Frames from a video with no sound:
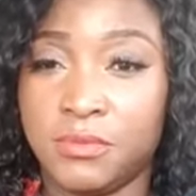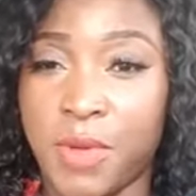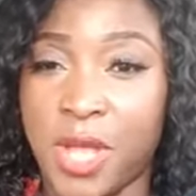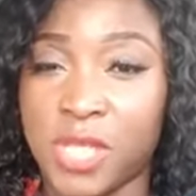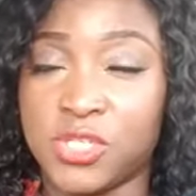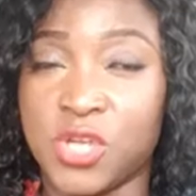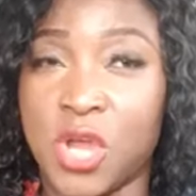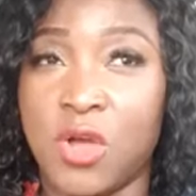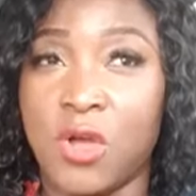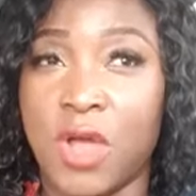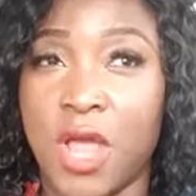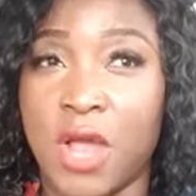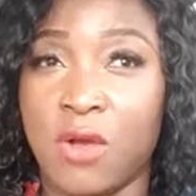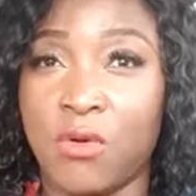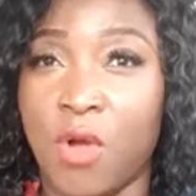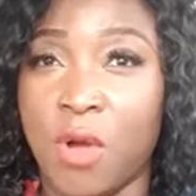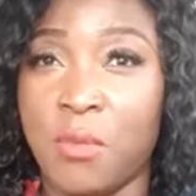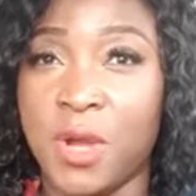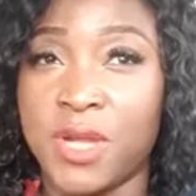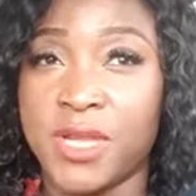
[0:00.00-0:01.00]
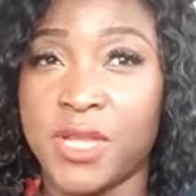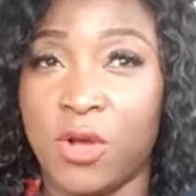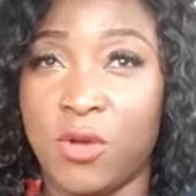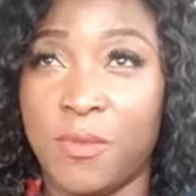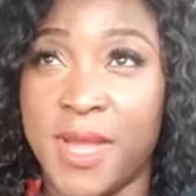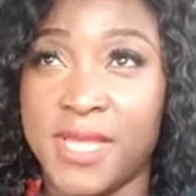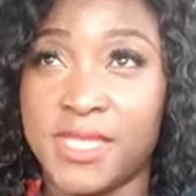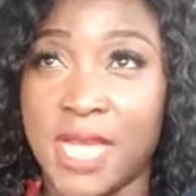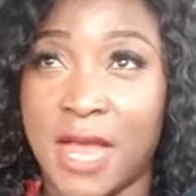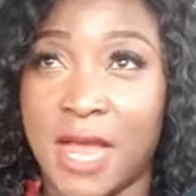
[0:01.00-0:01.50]
pa cho en komo de o
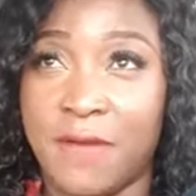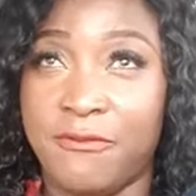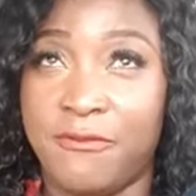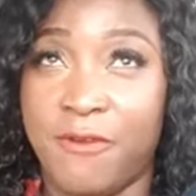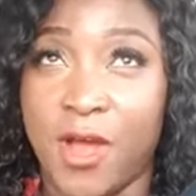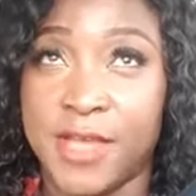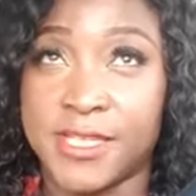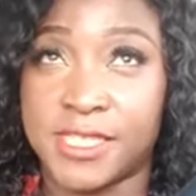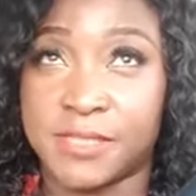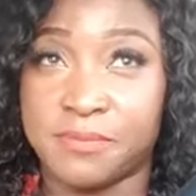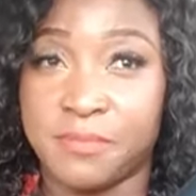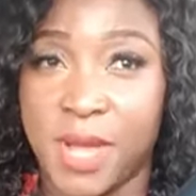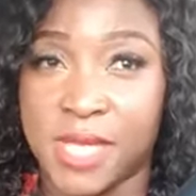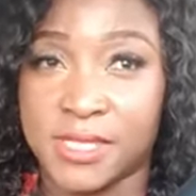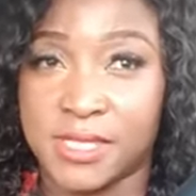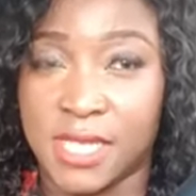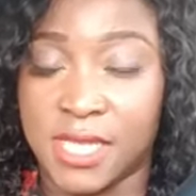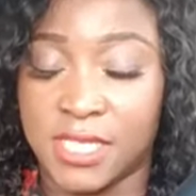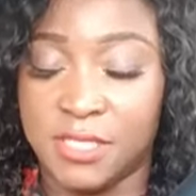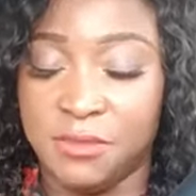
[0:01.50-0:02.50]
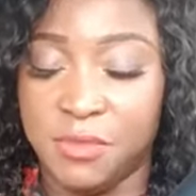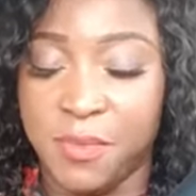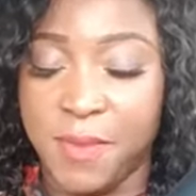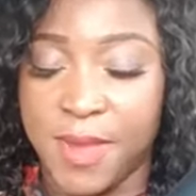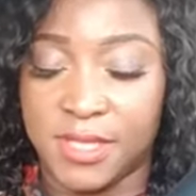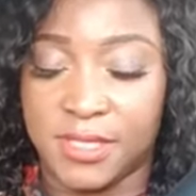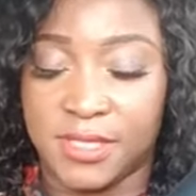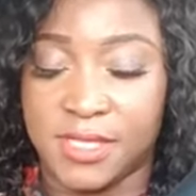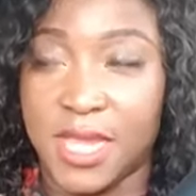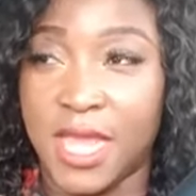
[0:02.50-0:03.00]
be ja voice message me
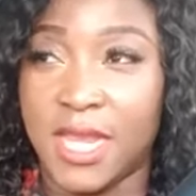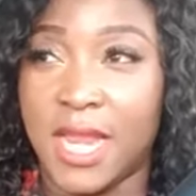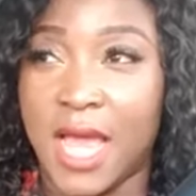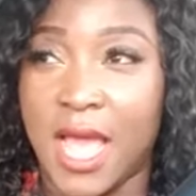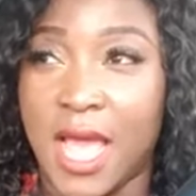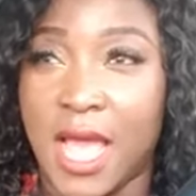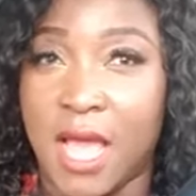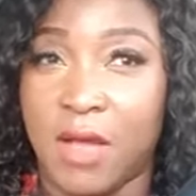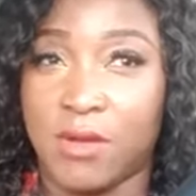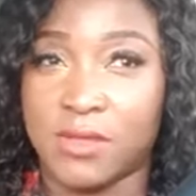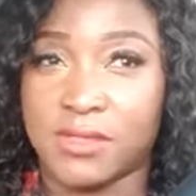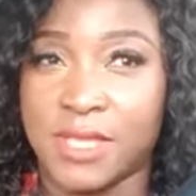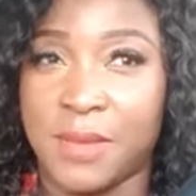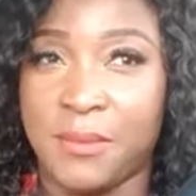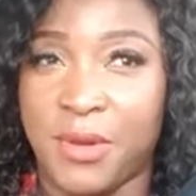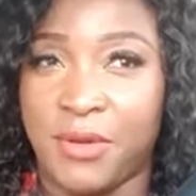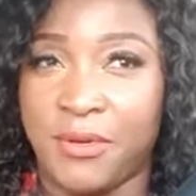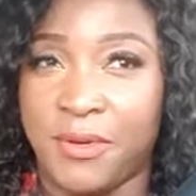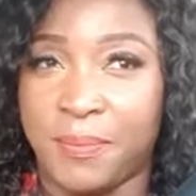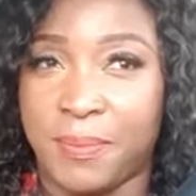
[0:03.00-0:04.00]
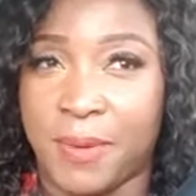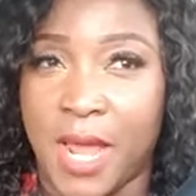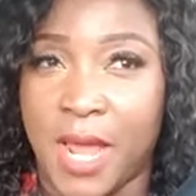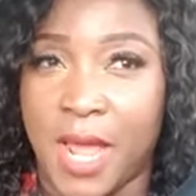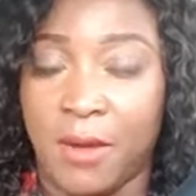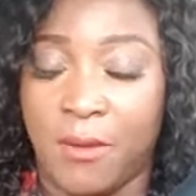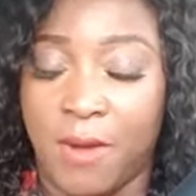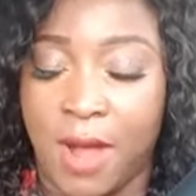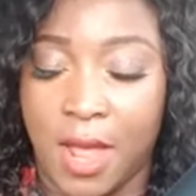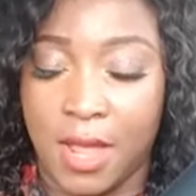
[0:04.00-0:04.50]
be tie na e o se me
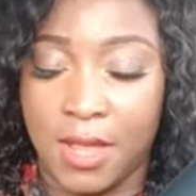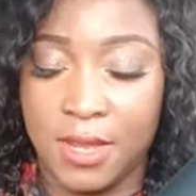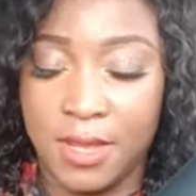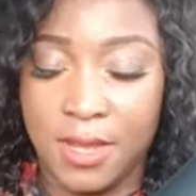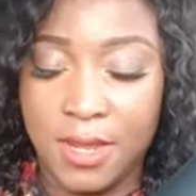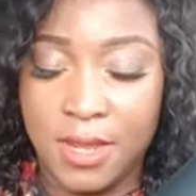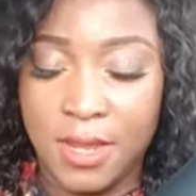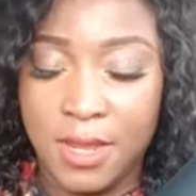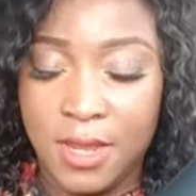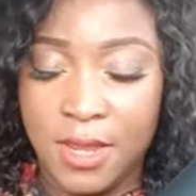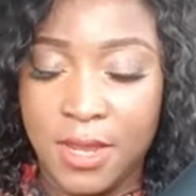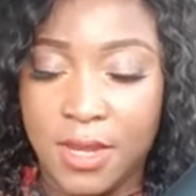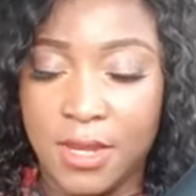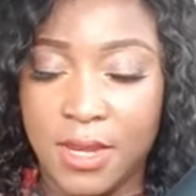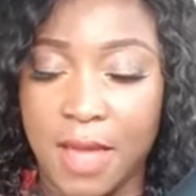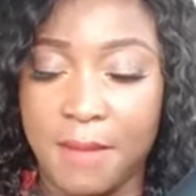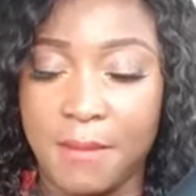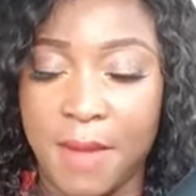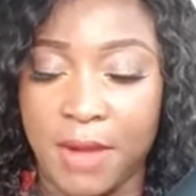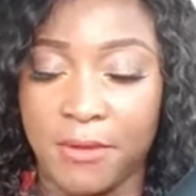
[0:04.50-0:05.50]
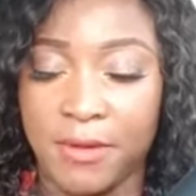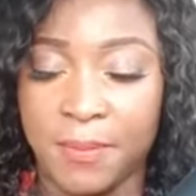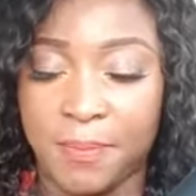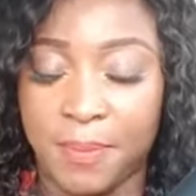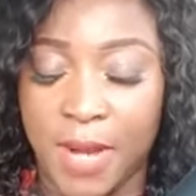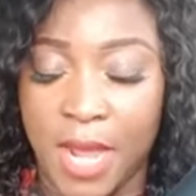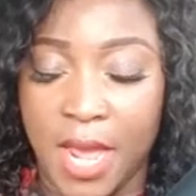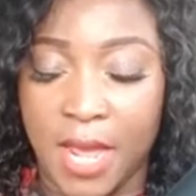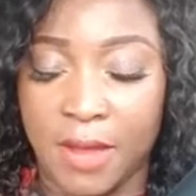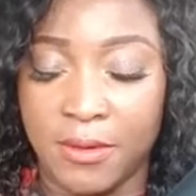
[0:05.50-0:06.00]
reply wa na ma
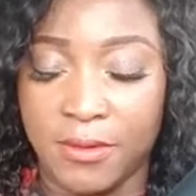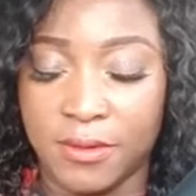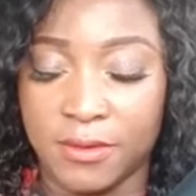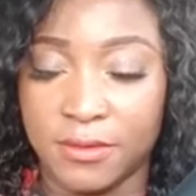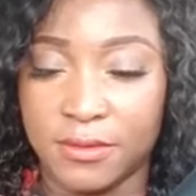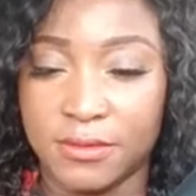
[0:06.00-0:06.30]
reply o